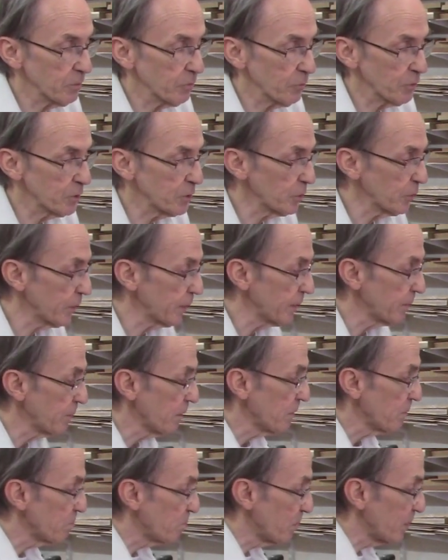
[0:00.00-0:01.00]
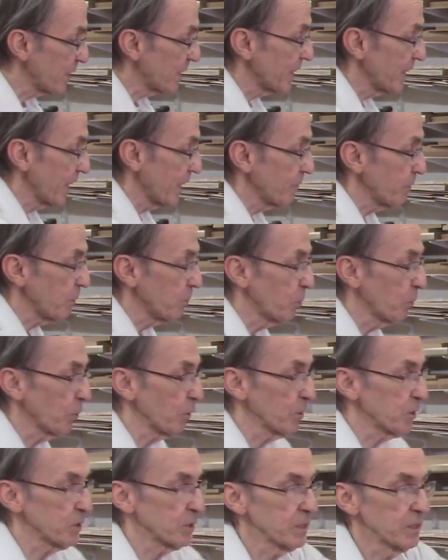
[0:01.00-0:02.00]
for doing big and heavy
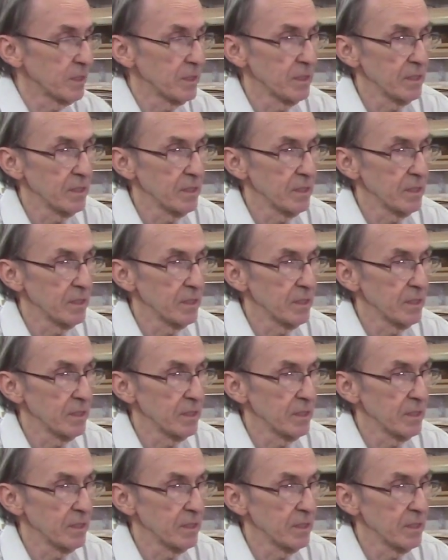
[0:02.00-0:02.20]
boards.